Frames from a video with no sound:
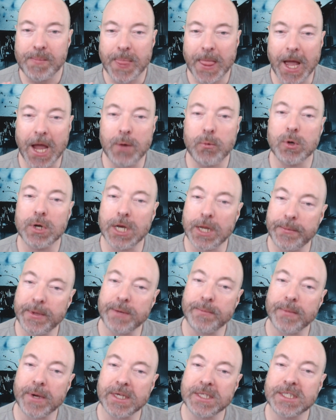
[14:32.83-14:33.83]
I would
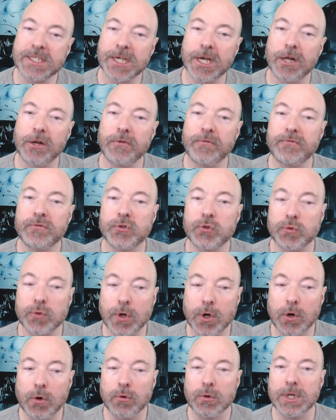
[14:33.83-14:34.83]
limit myself to
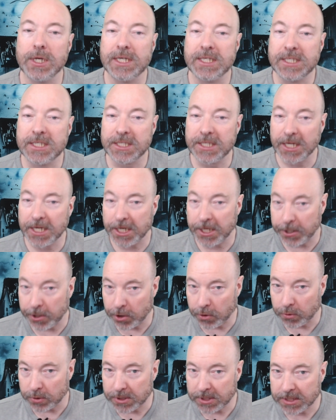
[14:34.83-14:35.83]
only sticky
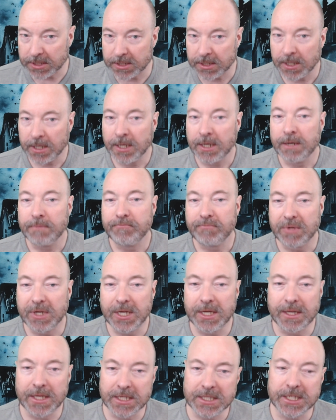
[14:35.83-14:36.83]
notes,
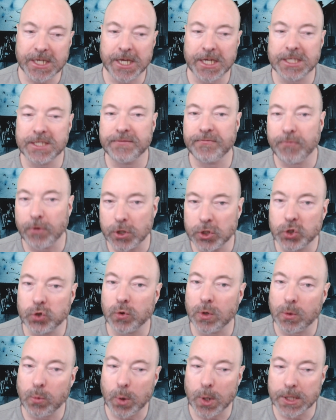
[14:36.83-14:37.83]
in this case
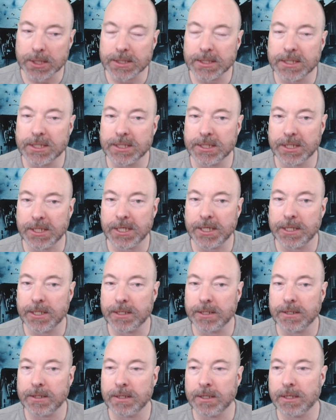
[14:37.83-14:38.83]
virtual ones
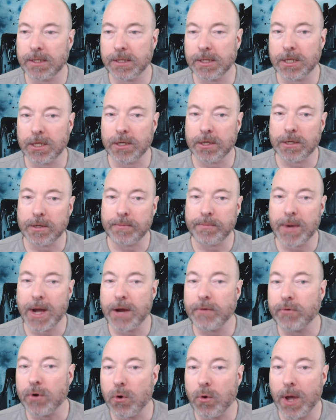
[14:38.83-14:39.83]
in the
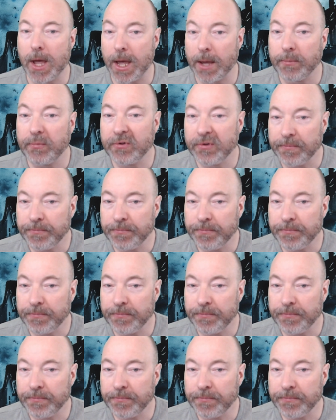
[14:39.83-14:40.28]
Miro app.